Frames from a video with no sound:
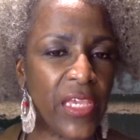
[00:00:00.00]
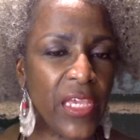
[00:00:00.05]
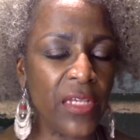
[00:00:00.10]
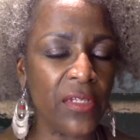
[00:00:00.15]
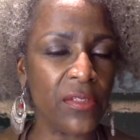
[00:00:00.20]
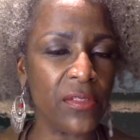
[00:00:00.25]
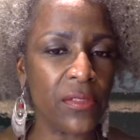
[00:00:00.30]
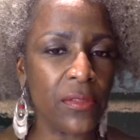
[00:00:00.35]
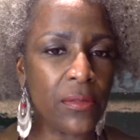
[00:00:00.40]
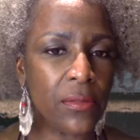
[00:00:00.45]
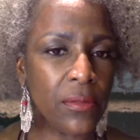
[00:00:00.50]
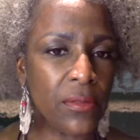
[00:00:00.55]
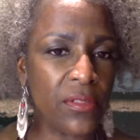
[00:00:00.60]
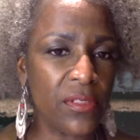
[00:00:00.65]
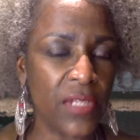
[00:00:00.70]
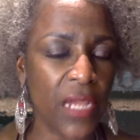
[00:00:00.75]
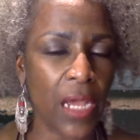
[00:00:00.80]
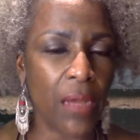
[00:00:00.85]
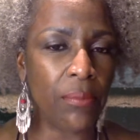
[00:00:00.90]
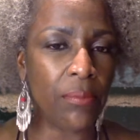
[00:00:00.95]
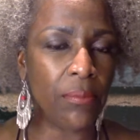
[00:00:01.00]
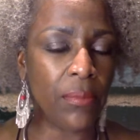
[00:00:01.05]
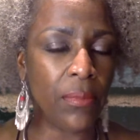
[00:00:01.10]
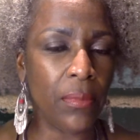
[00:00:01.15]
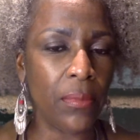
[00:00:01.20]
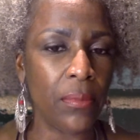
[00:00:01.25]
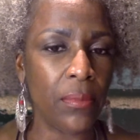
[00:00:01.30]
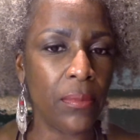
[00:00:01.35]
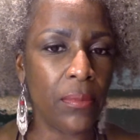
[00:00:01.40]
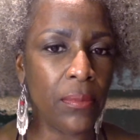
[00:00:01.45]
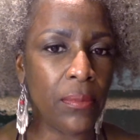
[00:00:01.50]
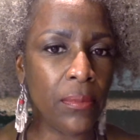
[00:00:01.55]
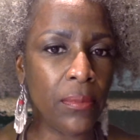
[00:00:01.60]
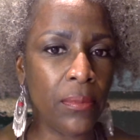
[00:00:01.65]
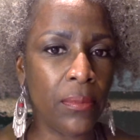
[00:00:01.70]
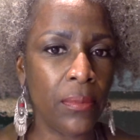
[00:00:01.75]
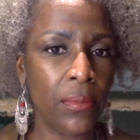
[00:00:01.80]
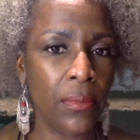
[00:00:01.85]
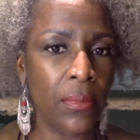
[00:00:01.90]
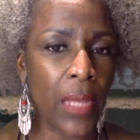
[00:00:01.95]
else, stop.
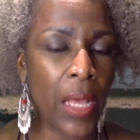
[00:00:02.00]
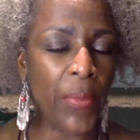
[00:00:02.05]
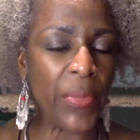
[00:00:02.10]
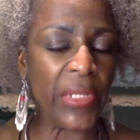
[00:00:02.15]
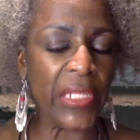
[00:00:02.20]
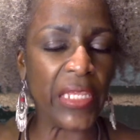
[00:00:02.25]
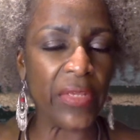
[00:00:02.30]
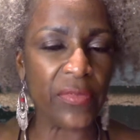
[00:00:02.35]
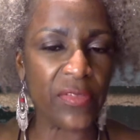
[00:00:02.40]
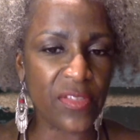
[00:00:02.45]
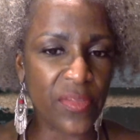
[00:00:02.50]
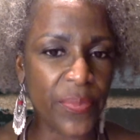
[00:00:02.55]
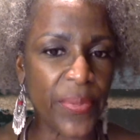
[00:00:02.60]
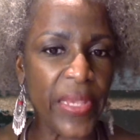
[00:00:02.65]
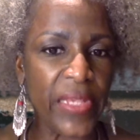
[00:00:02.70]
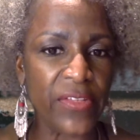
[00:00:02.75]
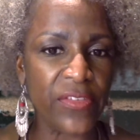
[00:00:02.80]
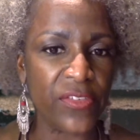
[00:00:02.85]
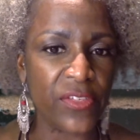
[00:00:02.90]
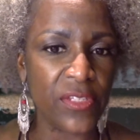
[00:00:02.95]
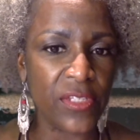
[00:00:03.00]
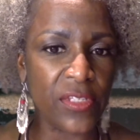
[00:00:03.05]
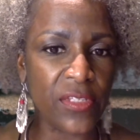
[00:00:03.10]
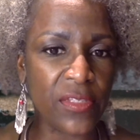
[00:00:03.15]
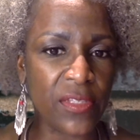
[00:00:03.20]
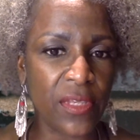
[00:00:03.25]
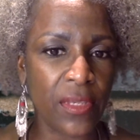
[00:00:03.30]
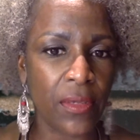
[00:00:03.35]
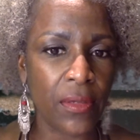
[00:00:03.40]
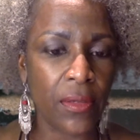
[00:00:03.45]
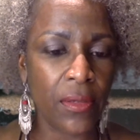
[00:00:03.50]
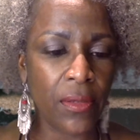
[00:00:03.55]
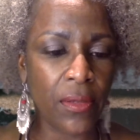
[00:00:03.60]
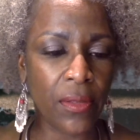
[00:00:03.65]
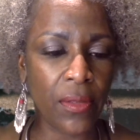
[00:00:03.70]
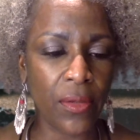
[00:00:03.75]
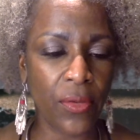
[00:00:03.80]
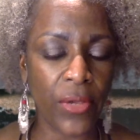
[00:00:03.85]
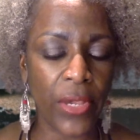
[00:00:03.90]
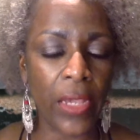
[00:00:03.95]
I'm going to give space to this thing.
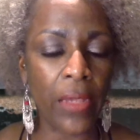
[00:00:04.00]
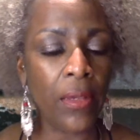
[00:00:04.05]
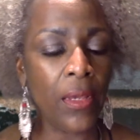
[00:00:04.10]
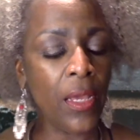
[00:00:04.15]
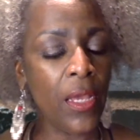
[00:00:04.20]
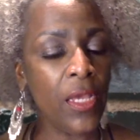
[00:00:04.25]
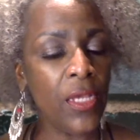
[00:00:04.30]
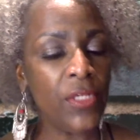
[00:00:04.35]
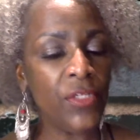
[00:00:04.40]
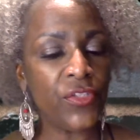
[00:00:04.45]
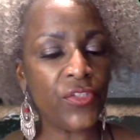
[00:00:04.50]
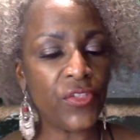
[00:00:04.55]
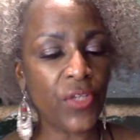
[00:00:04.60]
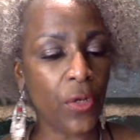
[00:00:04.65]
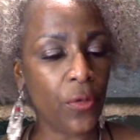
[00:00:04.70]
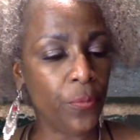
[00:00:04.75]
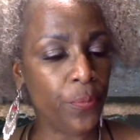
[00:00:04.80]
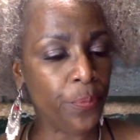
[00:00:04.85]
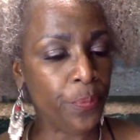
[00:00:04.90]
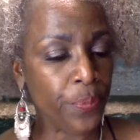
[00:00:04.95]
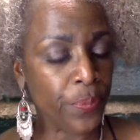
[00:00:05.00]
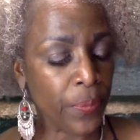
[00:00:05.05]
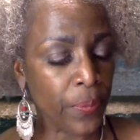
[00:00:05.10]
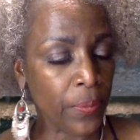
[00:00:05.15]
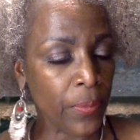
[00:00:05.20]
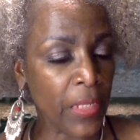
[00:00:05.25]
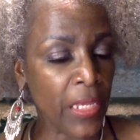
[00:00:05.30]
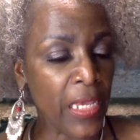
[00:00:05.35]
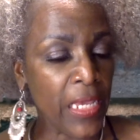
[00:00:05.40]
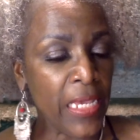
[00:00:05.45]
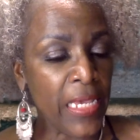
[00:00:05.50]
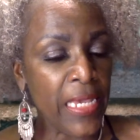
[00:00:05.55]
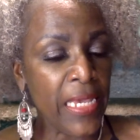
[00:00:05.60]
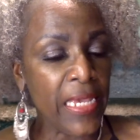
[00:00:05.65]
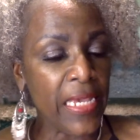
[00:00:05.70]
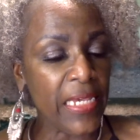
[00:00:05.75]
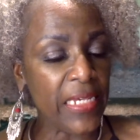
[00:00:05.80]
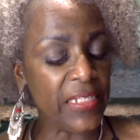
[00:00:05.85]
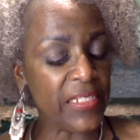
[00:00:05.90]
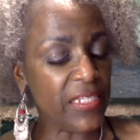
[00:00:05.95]
Okay? So,
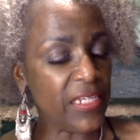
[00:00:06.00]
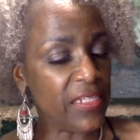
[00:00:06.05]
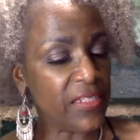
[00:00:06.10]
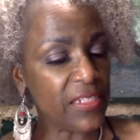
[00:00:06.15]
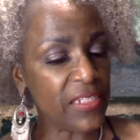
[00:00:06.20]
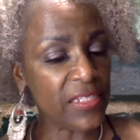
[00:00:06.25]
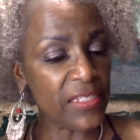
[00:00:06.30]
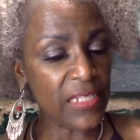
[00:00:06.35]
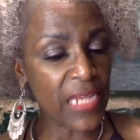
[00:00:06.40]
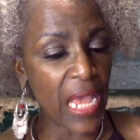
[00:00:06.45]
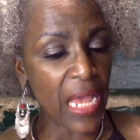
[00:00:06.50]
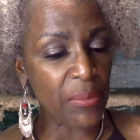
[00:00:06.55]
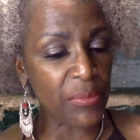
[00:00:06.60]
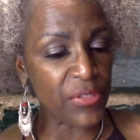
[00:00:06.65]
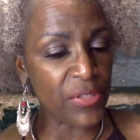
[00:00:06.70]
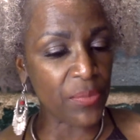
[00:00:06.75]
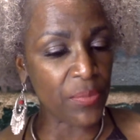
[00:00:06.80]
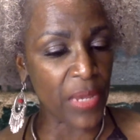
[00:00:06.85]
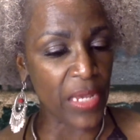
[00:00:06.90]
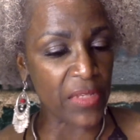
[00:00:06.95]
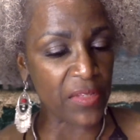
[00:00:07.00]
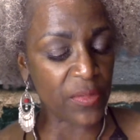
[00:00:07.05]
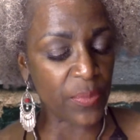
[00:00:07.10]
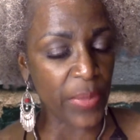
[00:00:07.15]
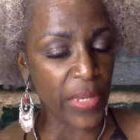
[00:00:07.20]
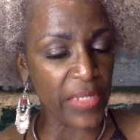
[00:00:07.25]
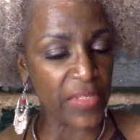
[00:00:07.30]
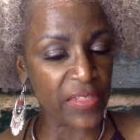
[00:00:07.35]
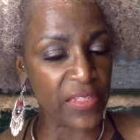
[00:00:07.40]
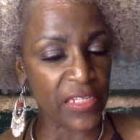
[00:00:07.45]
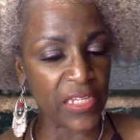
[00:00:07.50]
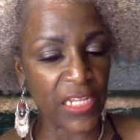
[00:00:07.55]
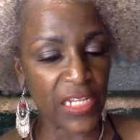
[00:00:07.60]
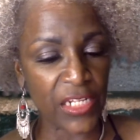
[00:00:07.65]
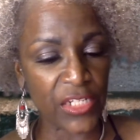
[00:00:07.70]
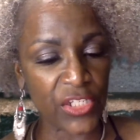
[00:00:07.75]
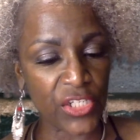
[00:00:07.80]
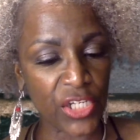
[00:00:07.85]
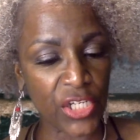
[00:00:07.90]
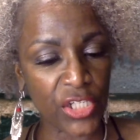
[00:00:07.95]
it says it's time to make space to get
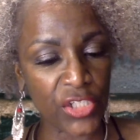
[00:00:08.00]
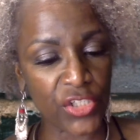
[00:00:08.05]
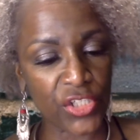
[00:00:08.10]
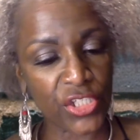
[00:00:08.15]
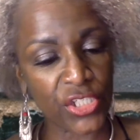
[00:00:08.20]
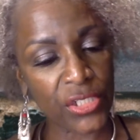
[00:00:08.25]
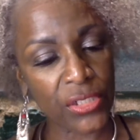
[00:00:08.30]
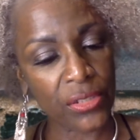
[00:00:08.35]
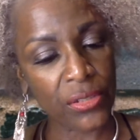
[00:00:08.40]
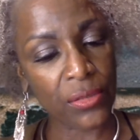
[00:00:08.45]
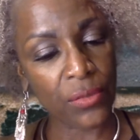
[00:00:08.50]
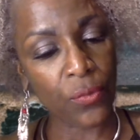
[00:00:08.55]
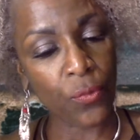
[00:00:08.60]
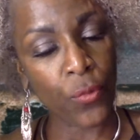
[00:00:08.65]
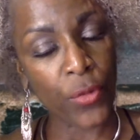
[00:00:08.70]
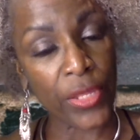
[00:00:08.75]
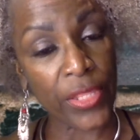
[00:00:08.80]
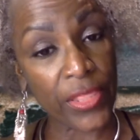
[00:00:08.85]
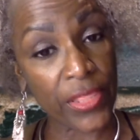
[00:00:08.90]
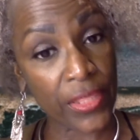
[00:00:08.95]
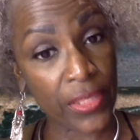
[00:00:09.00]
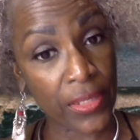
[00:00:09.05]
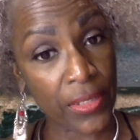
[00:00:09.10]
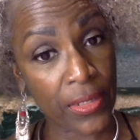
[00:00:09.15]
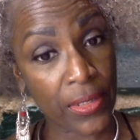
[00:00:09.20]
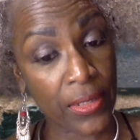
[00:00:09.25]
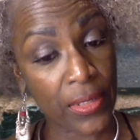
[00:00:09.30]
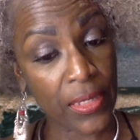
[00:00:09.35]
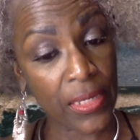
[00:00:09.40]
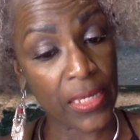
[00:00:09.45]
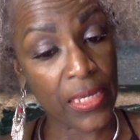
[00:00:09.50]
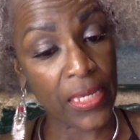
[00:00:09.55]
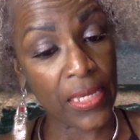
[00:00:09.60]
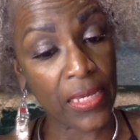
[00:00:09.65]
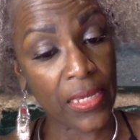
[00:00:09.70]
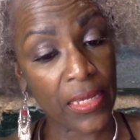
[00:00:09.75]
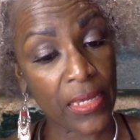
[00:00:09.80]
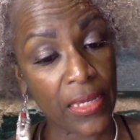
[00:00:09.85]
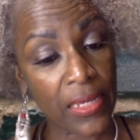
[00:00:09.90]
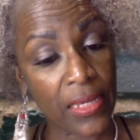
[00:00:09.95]
in touch with
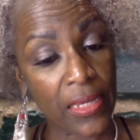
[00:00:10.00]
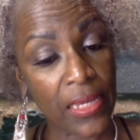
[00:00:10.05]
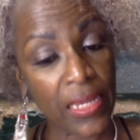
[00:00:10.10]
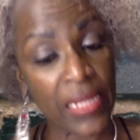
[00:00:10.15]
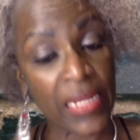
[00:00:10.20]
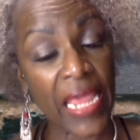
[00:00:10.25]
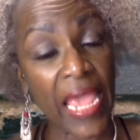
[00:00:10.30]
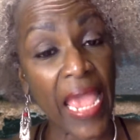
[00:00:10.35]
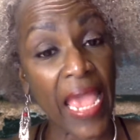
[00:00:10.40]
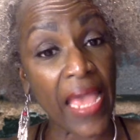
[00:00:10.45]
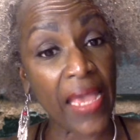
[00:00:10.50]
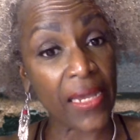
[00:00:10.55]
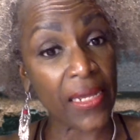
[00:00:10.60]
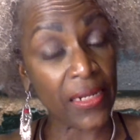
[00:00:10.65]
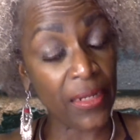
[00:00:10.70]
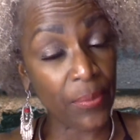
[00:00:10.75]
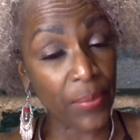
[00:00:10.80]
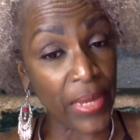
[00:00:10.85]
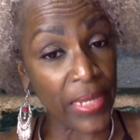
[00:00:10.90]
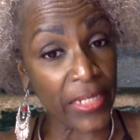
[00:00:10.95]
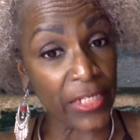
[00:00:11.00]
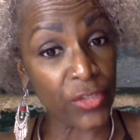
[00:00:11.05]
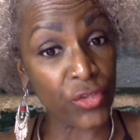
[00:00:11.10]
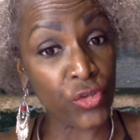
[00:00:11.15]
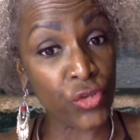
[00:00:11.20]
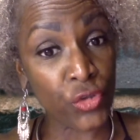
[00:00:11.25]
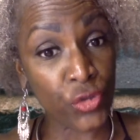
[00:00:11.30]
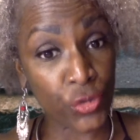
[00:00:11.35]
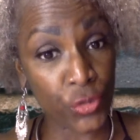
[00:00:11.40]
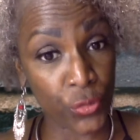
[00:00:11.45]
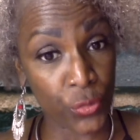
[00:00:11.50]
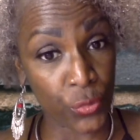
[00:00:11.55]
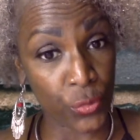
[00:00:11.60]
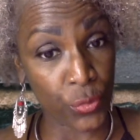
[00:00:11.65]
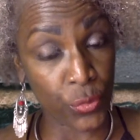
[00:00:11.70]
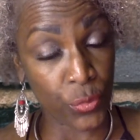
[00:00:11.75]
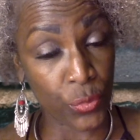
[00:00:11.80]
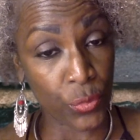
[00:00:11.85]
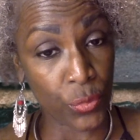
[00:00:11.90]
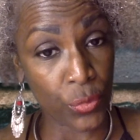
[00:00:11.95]
and acclimated to
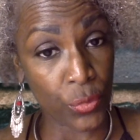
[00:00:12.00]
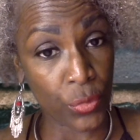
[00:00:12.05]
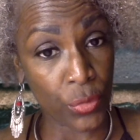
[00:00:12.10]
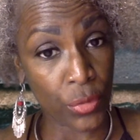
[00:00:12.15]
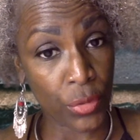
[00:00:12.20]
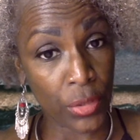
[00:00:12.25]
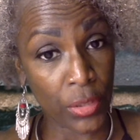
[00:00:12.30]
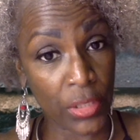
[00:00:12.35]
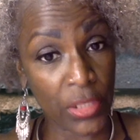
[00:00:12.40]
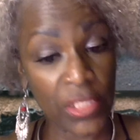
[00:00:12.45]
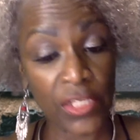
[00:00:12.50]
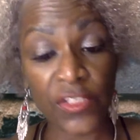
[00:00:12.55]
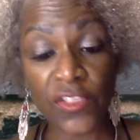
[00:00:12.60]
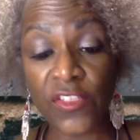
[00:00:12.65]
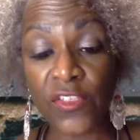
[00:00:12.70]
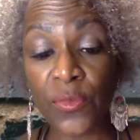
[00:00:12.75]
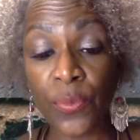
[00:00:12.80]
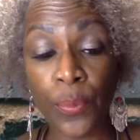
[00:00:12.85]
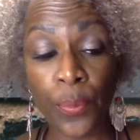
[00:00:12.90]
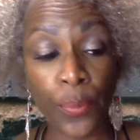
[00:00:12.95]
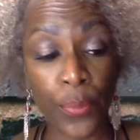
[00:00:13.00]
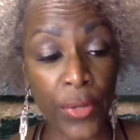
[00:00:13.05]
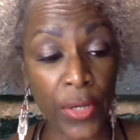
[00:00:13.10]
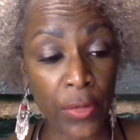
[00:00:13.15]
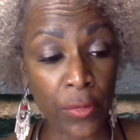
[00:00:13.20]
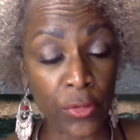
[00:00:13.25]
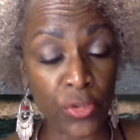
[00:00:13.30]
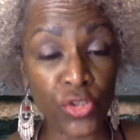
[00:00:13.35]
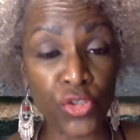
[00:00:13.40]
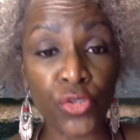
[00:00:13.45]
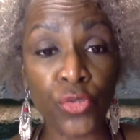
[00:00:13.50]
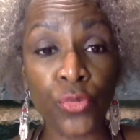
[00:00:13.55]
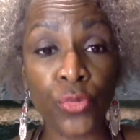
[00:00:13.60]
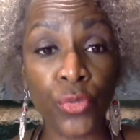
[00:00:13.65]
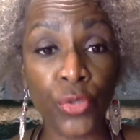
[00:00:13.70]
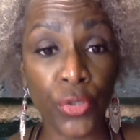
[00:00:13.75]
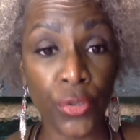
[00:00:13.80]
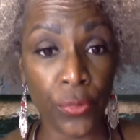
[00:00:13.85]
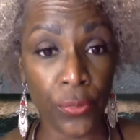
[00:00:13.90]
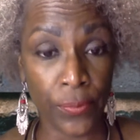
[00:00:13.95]
the spiritual
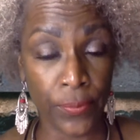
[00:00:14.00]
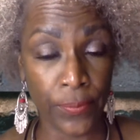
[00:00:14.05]
you.